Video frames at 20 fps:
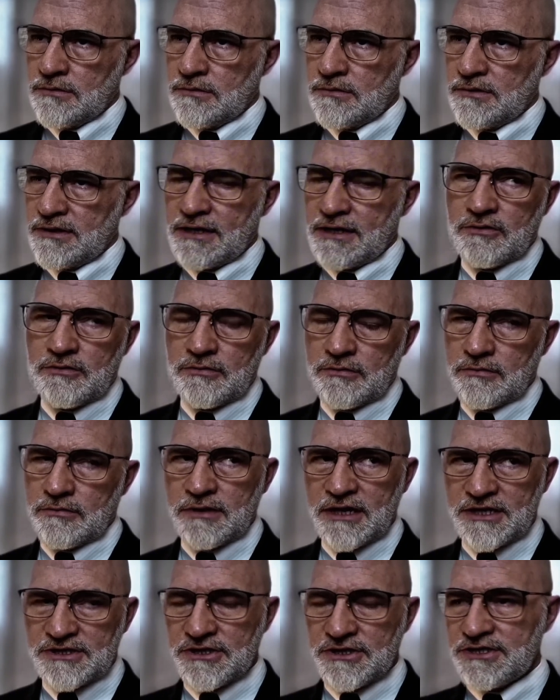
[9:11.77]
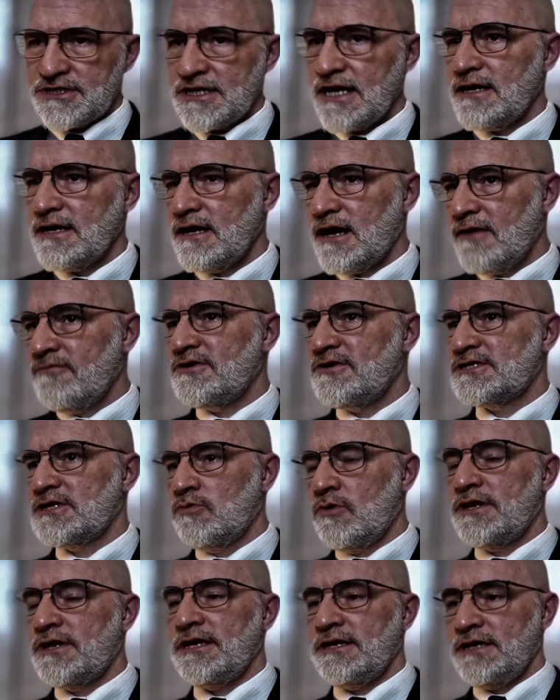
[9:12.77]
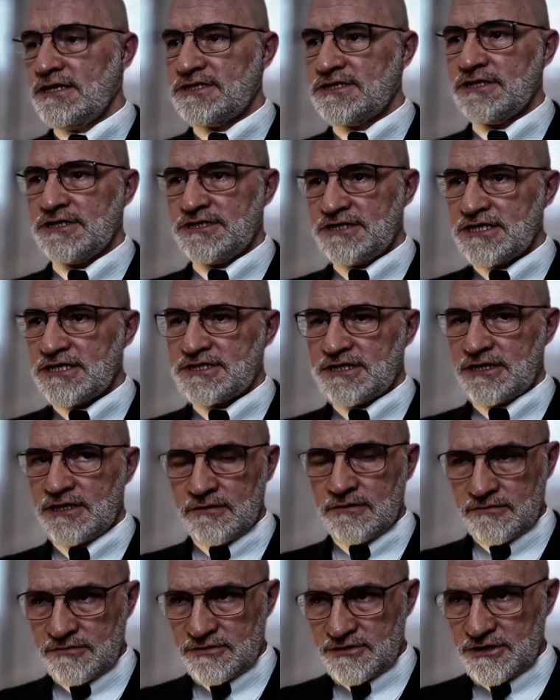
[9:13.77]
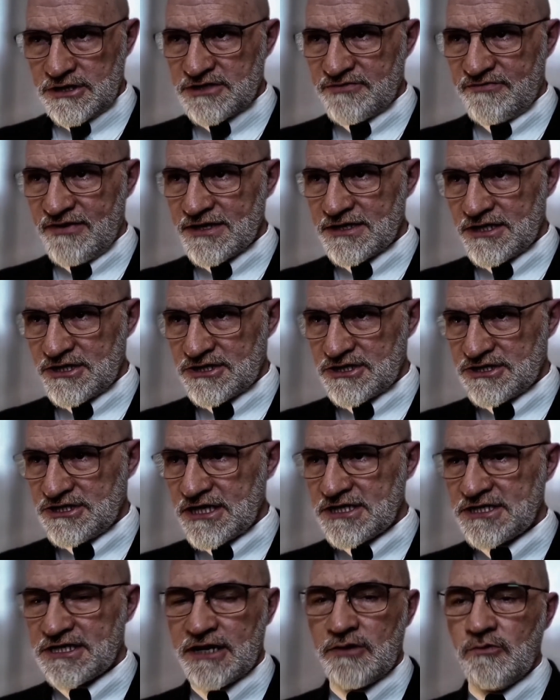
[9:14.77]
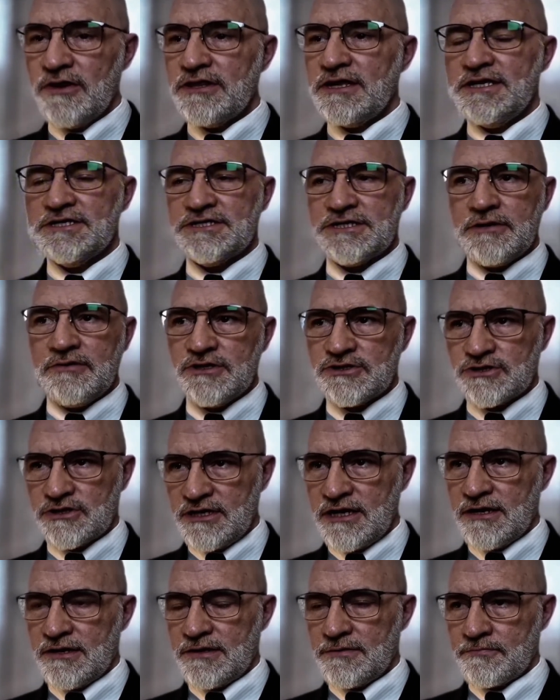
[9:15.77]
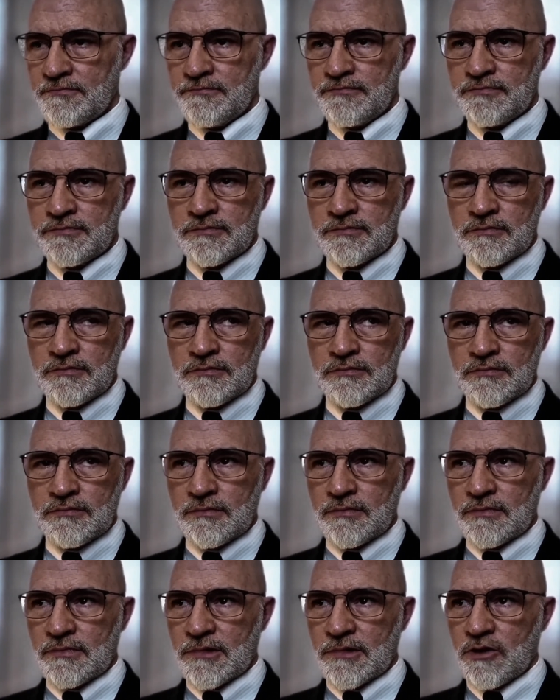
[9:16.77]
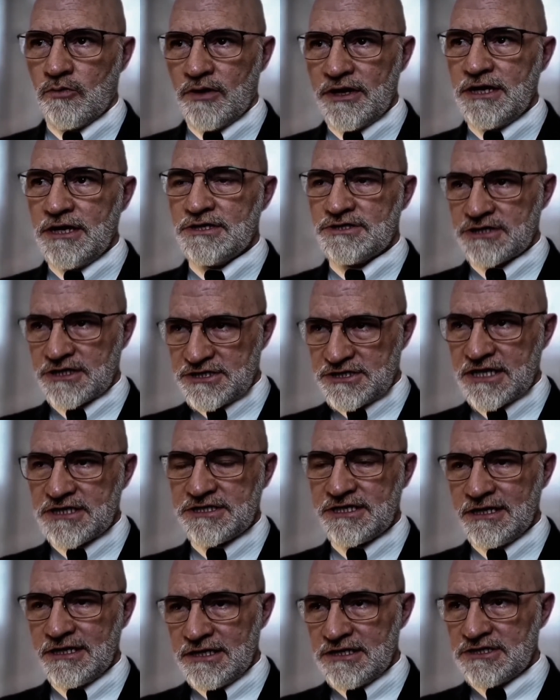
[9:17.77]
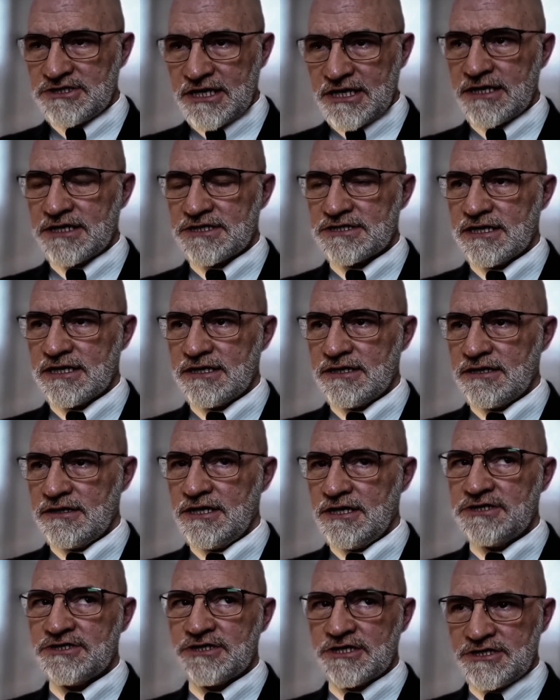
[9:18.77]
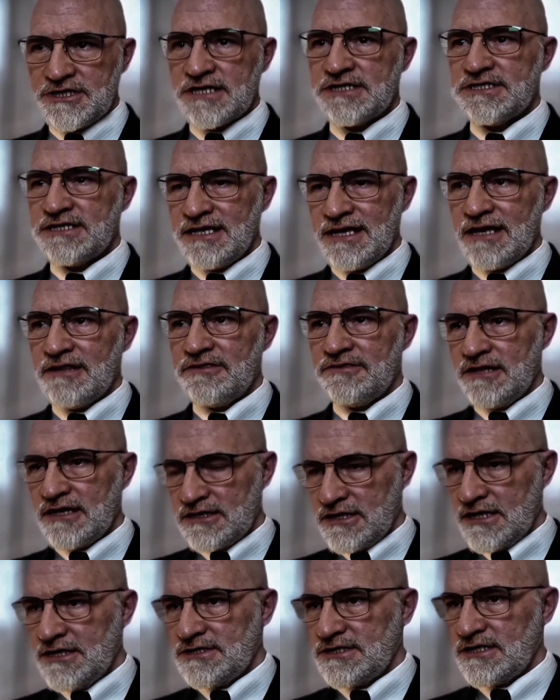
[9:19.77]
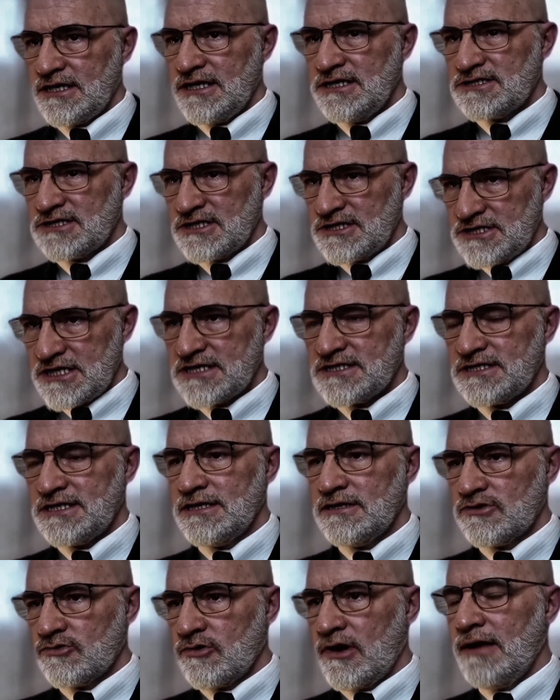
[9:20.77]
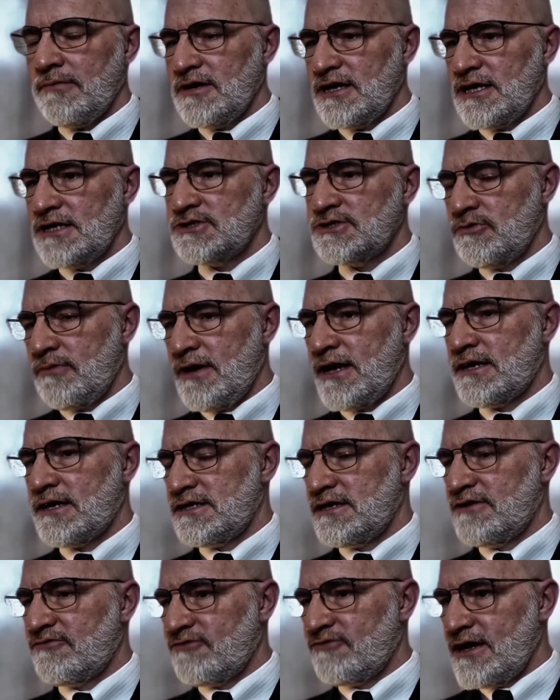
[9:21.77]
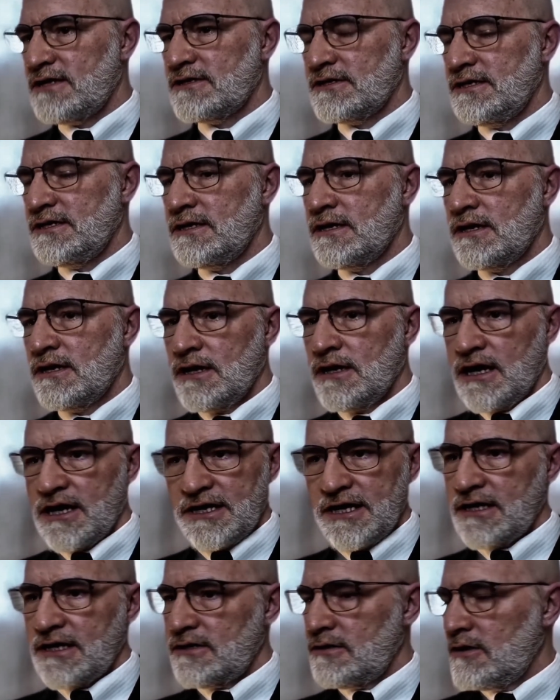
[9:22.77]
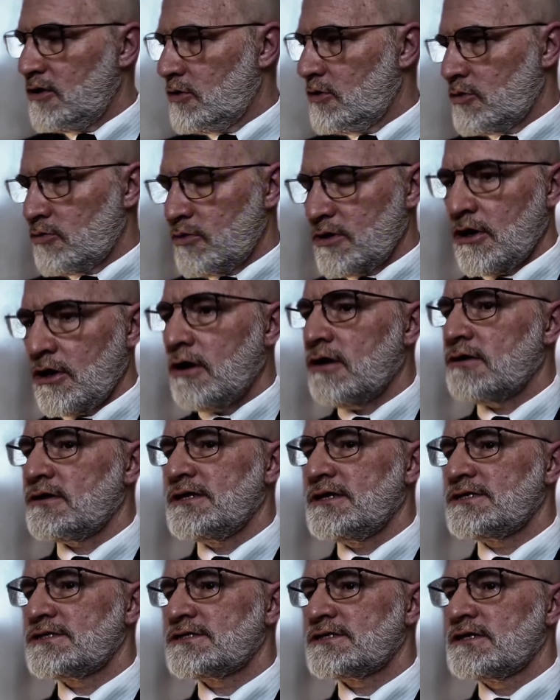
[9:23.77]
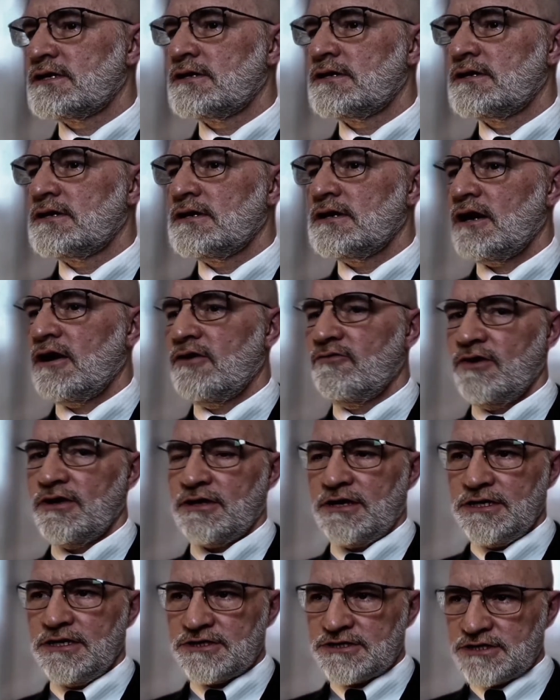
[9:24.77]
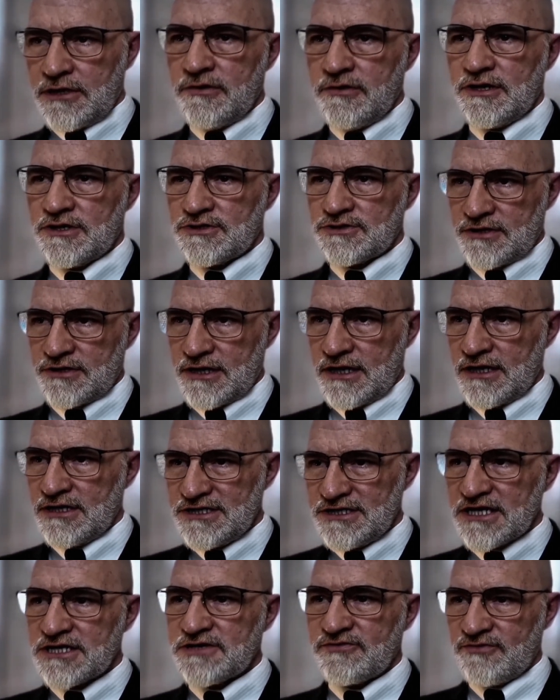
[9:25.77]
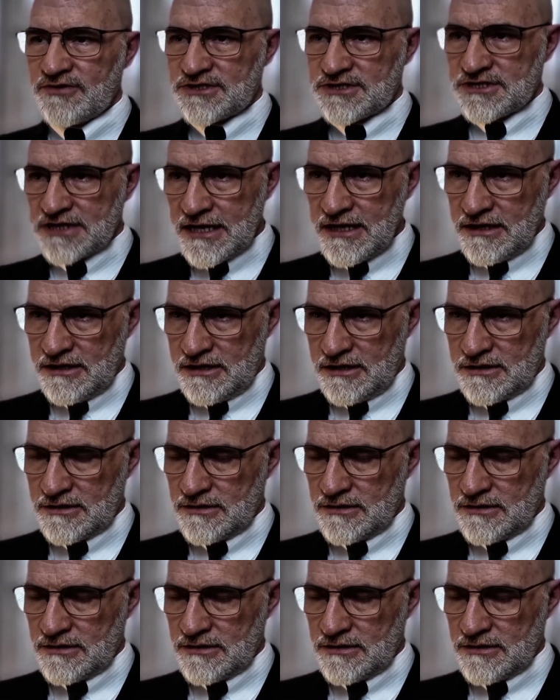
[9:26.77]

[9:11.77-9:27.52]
Now, I should say, obviously, what he is suggesting, just the fact that he's suggesting it, whether he's serious or not, what he is suggesting is genocide. He's suggesting ethnic cleansing. He's suggesting a crime against humanity. And frankly, again, regardless of whether he's serious or not, just for saying it,